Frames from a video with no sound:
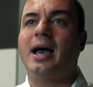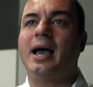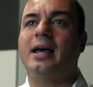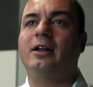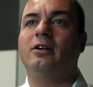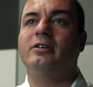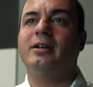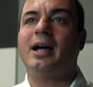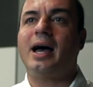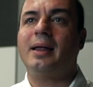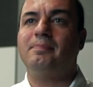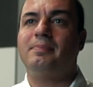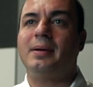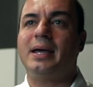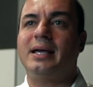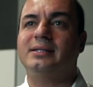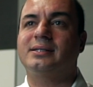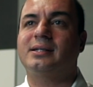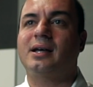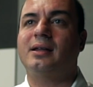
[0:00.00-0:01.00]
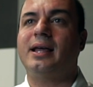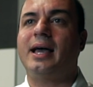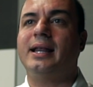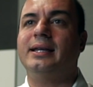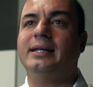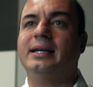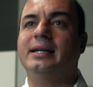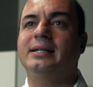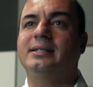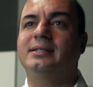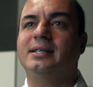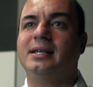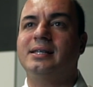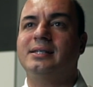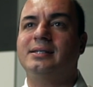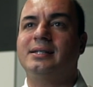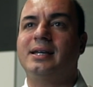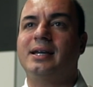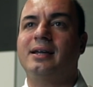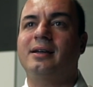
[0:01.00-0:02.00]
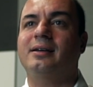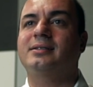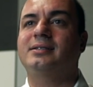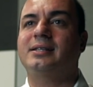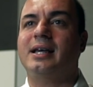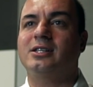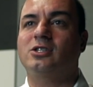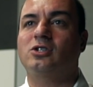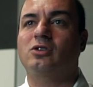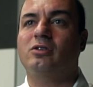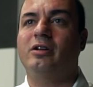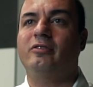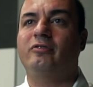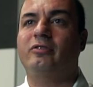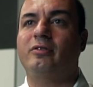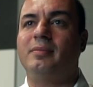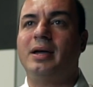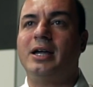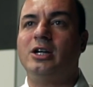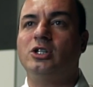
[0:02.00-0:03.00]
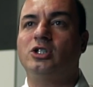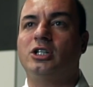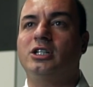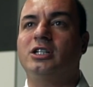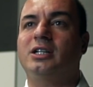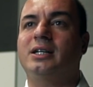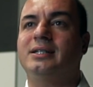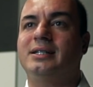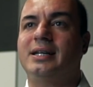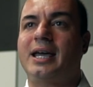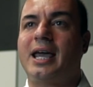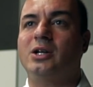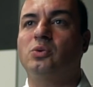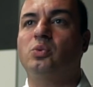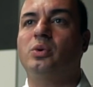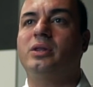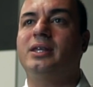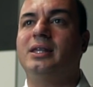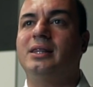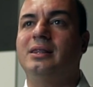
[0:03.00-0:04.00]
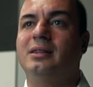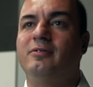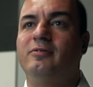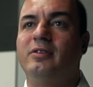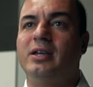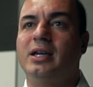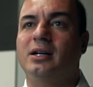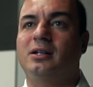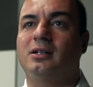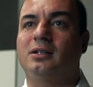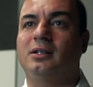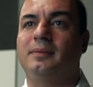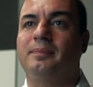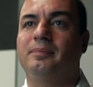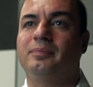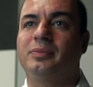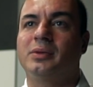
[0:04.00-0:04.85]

and are not based on any existing sensor information contained within the vehicle.